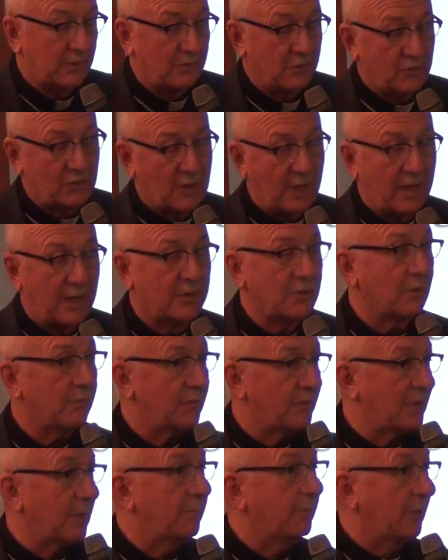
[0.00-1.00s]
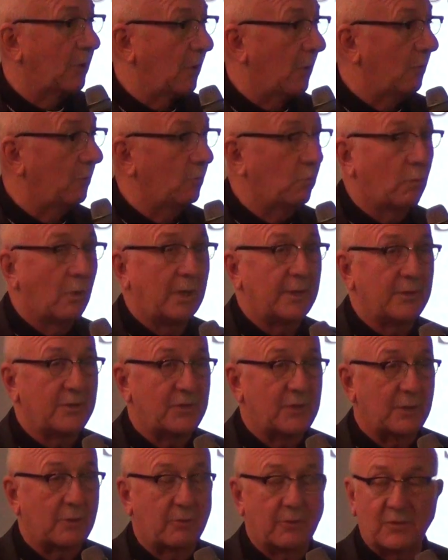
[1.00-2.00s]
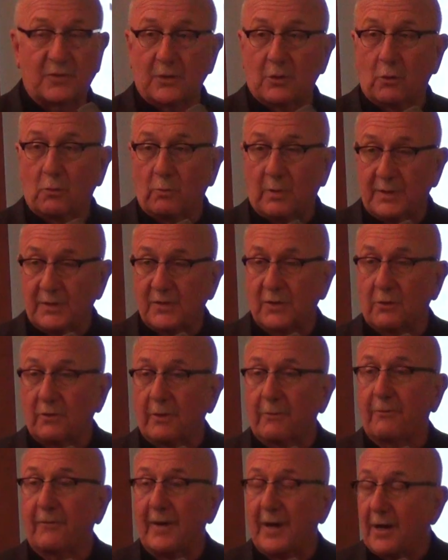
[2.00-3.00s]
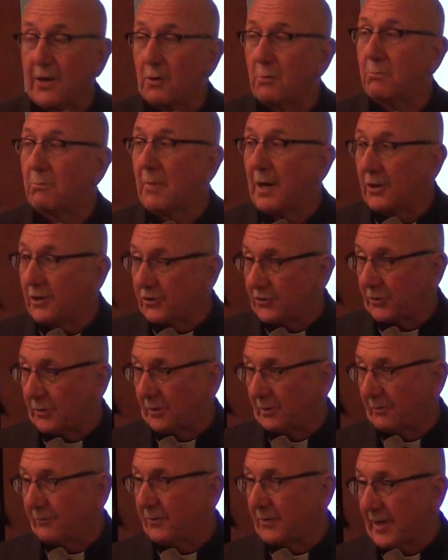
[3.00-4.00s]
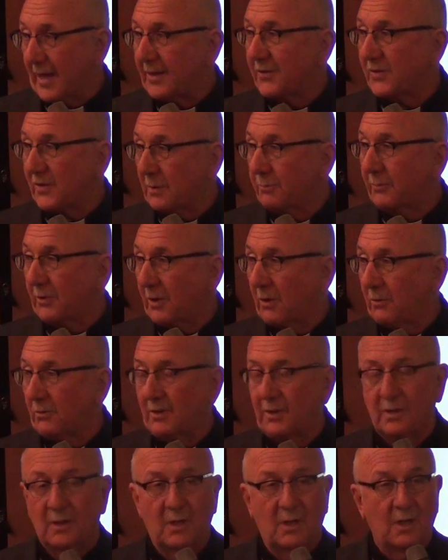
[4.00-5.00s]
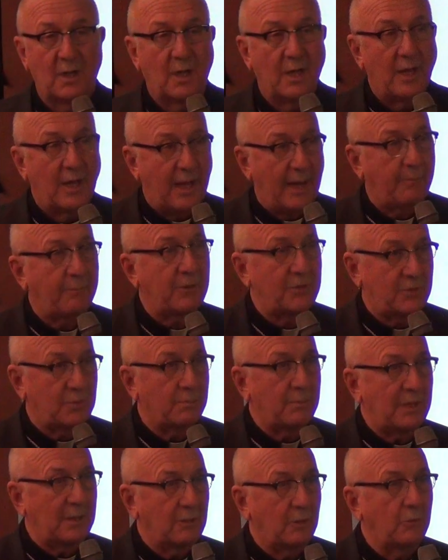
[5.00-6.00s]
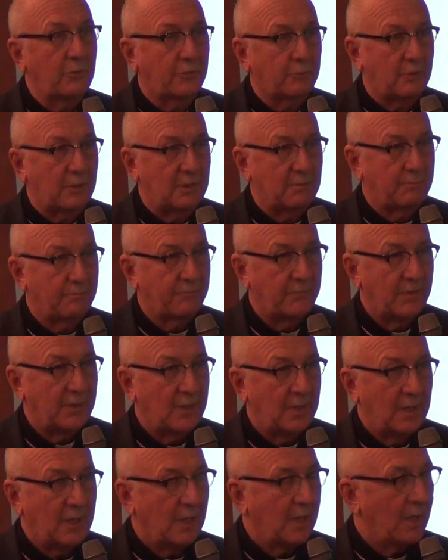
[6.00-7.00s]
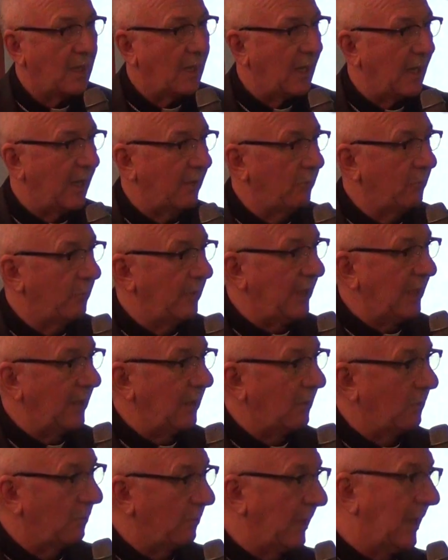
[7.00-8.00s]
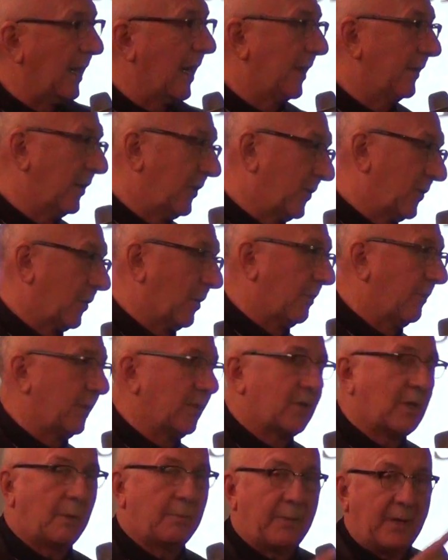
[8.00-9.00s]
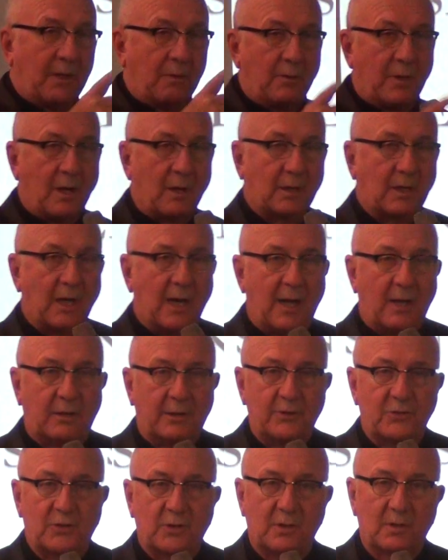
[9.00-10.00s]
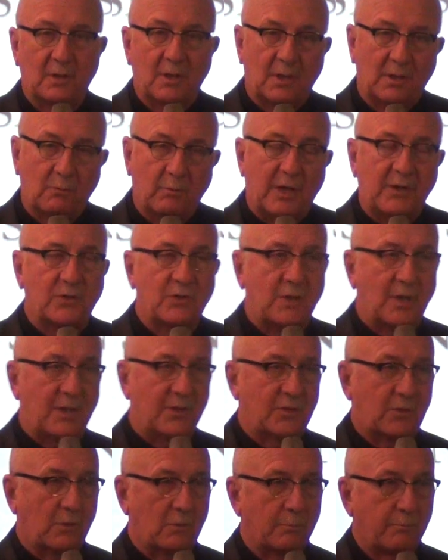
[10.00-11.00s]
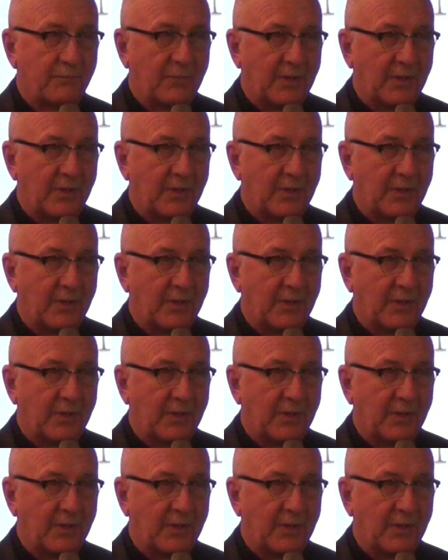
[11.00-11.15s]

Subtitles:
in charge of zip code 10010, the fire marshal for that zip code, happened to be Lutheran. And we had the service up at our college in Westchester